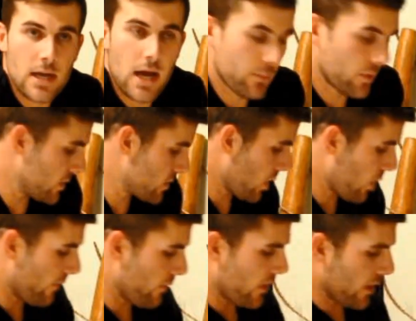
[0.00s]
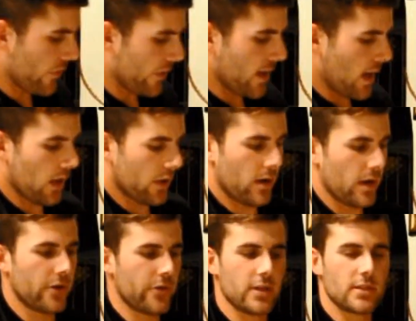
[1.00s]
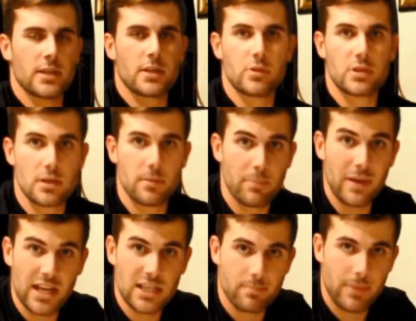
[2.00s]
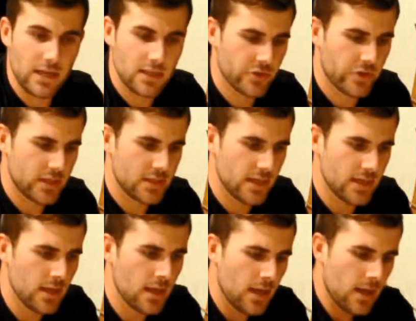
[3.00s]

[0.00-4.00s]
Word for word: I'm going to start off with the alkaline creatine, which is a pH balanced creatine,